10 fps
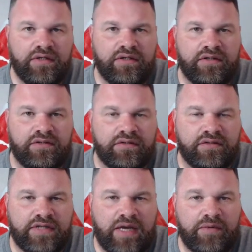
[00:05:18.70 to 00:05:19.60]

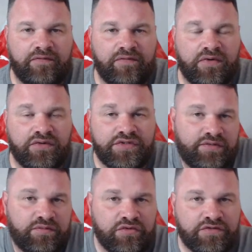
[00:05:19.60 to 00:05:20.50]
and happening for
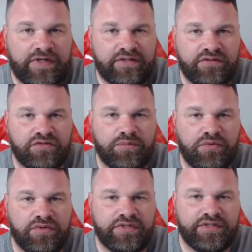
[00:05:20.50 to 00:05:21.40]
us fans, us
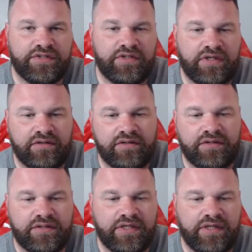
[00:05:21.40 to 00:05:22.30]
supporters.
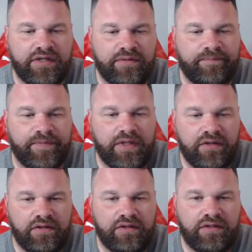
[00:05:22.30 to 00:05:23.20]
And
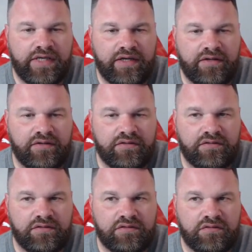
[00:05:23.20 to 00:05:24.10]
yeah,
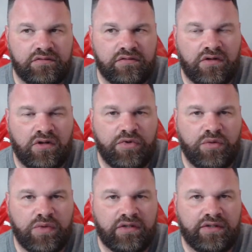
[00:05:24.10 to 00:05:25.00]
all
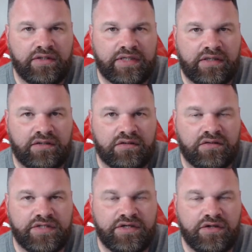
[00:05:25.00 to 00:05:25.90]
being well, it can
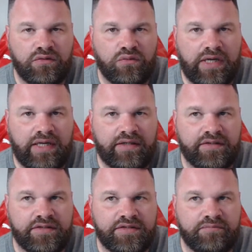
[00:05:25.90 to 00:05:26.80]
continue
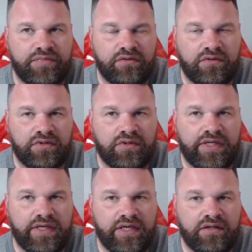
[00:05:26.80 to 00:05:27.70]
and build on
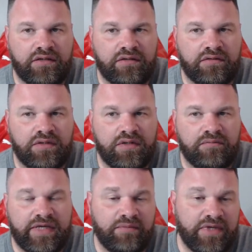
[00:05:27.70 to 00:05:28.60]
it and
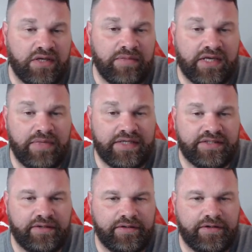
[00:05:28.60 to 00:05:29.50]
make it bigger, make it better.